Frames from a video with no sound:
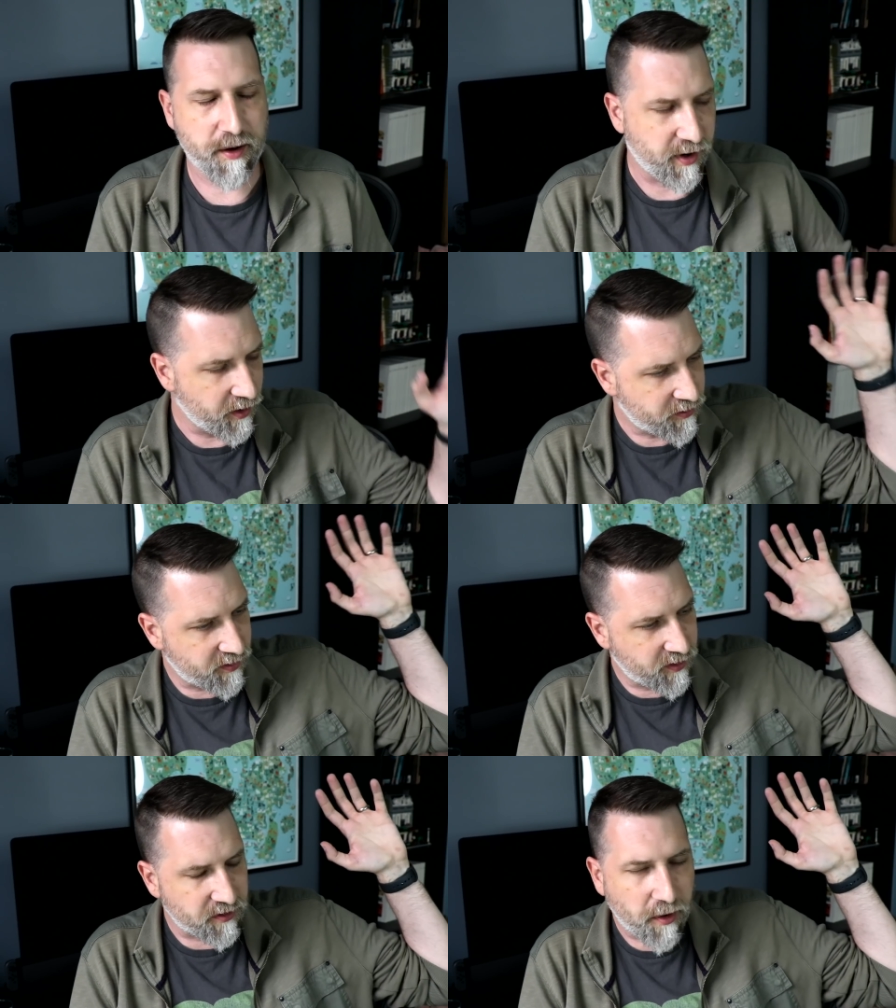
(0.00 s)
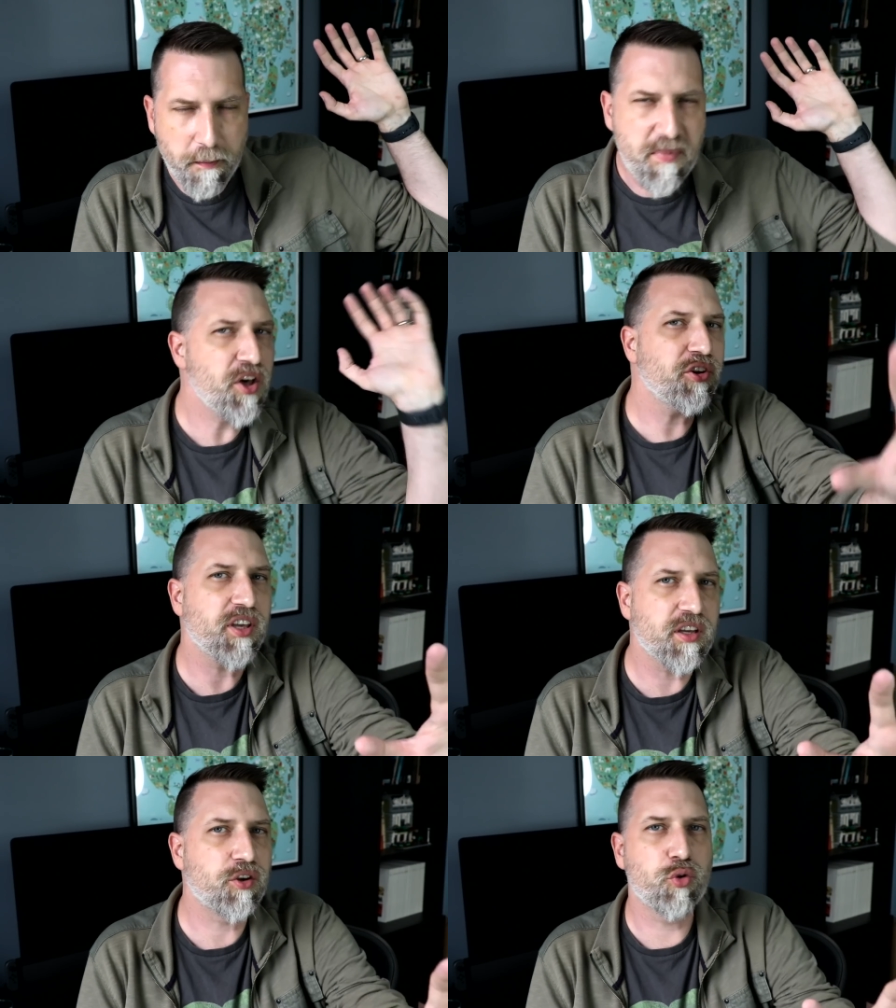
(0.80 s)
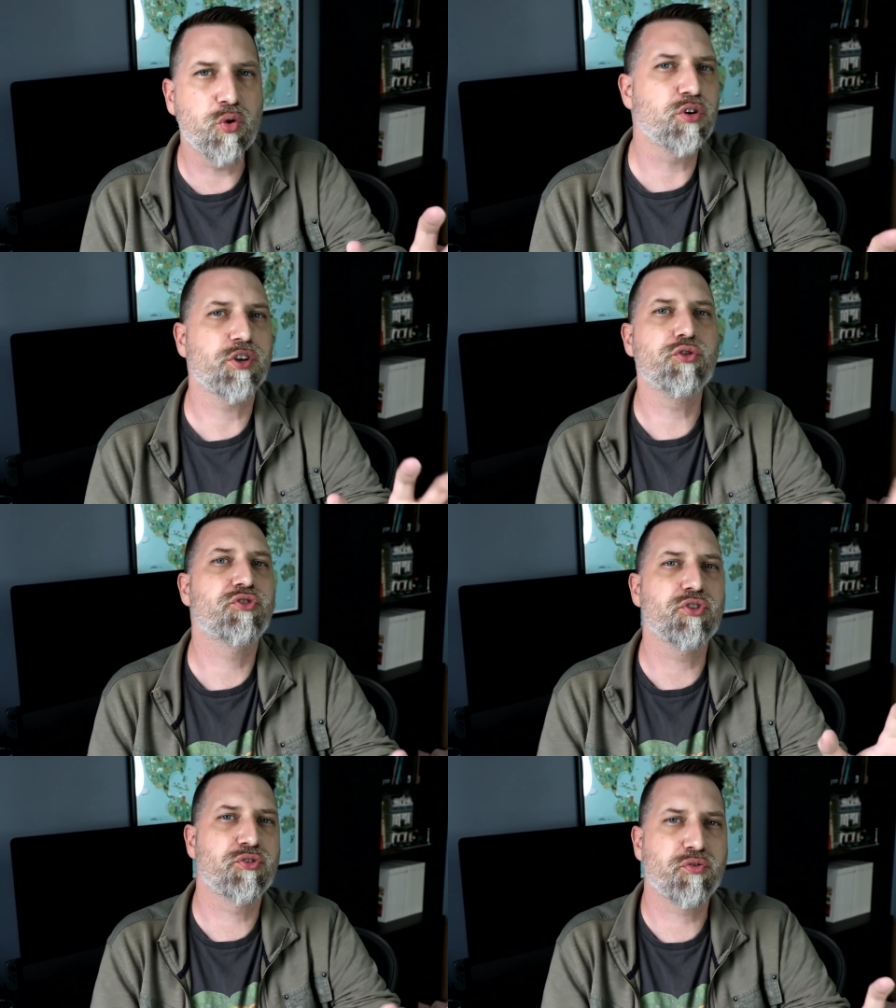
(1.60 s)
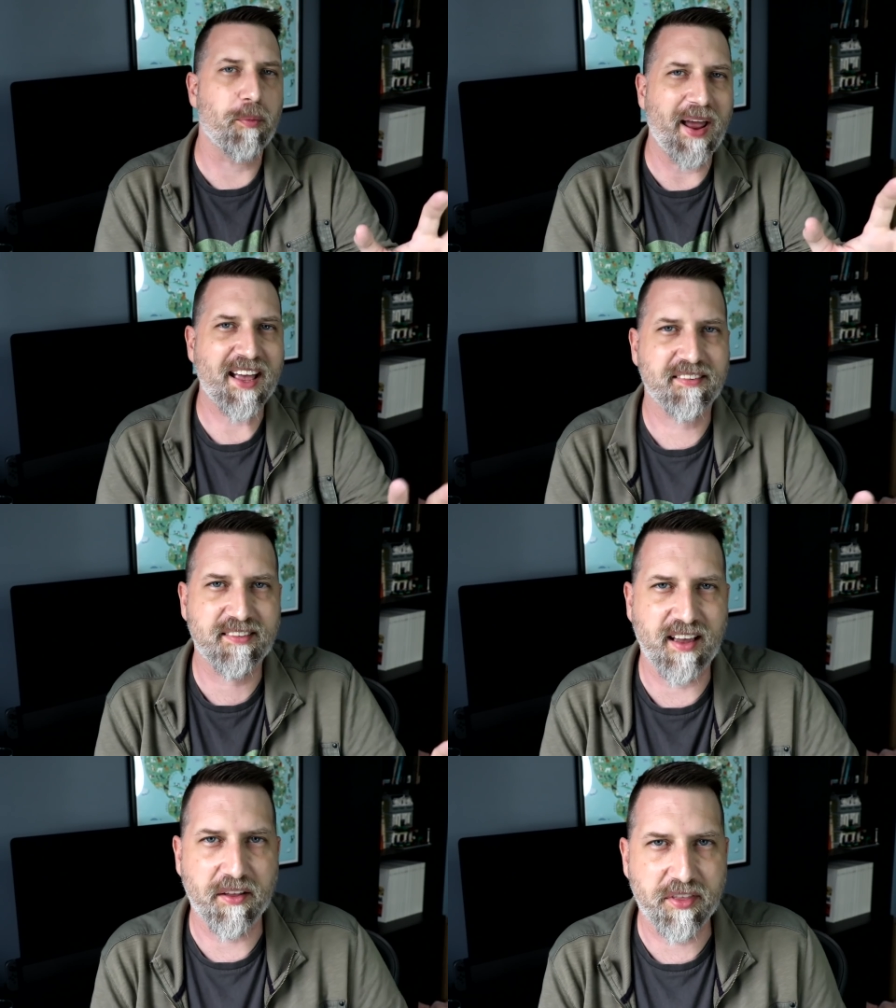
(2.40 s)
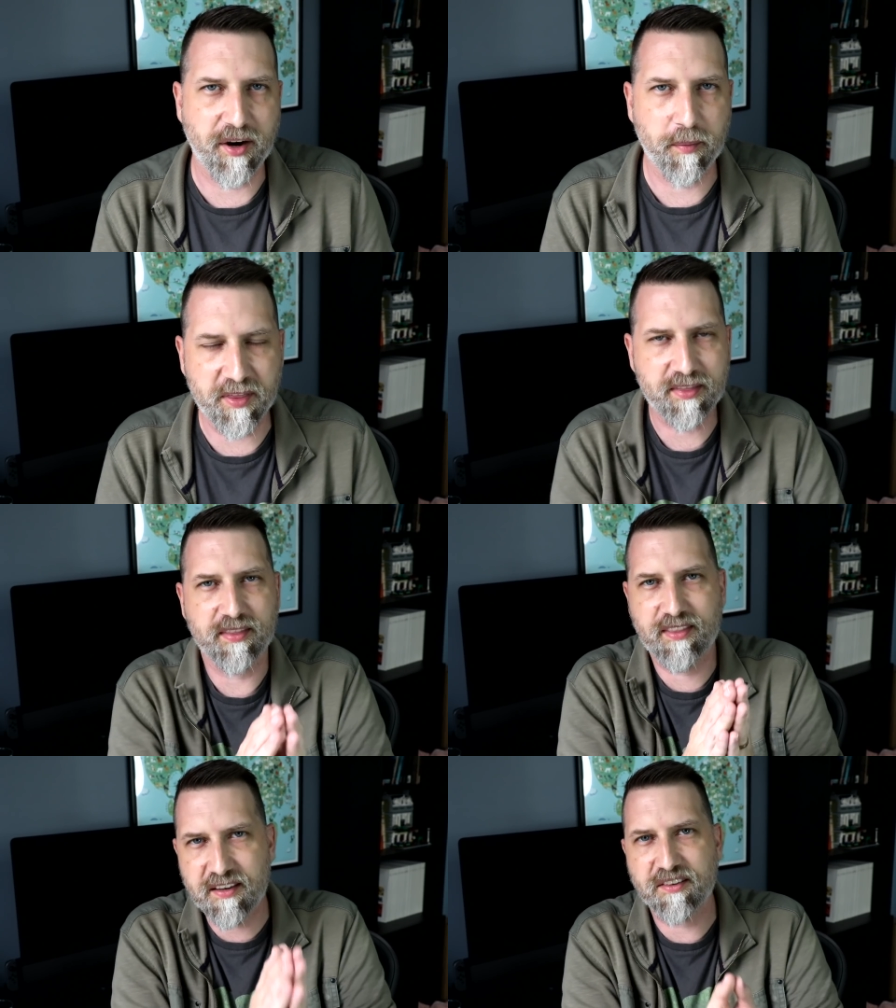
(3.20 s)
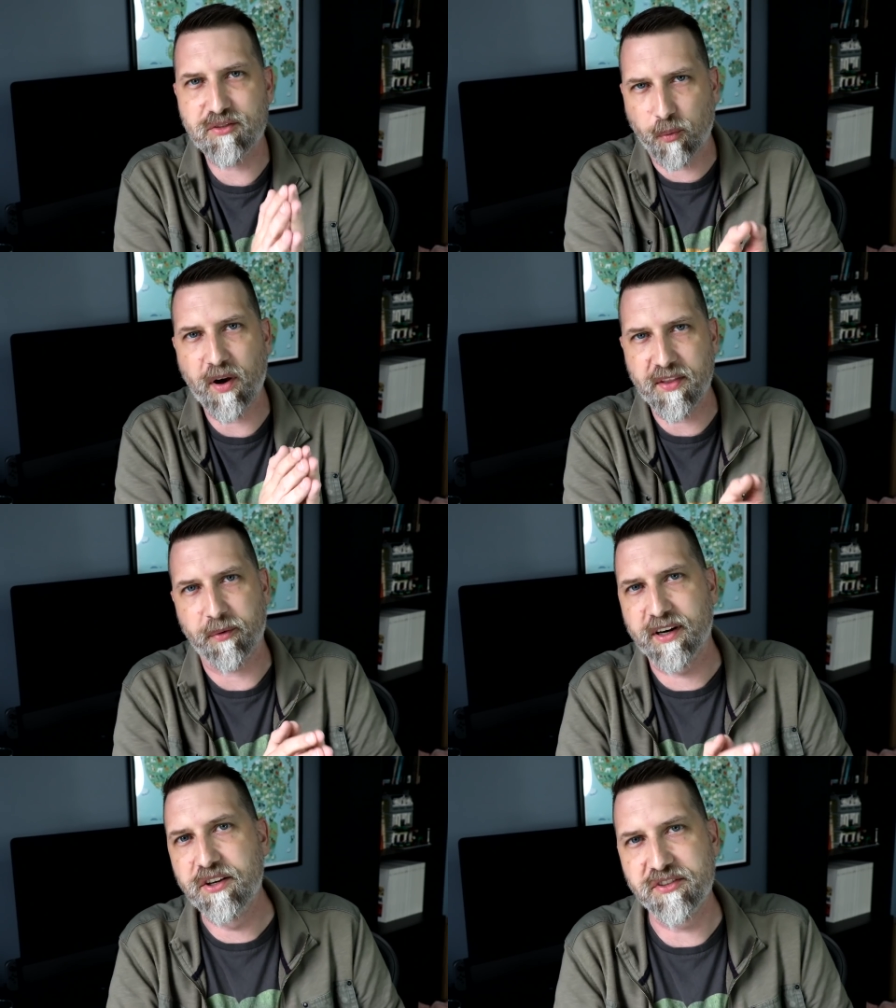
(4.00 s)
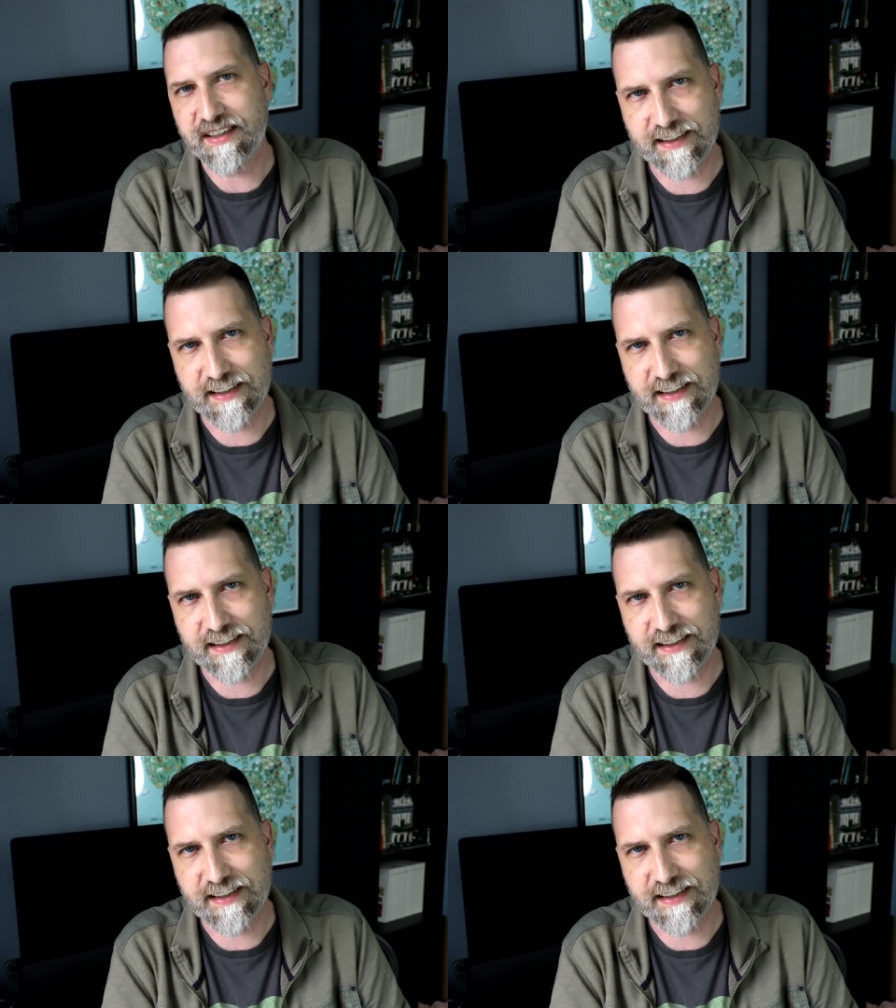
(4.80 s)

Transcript: Anyway, there's there's a million cool uses for masks out there, but this is the one that we're using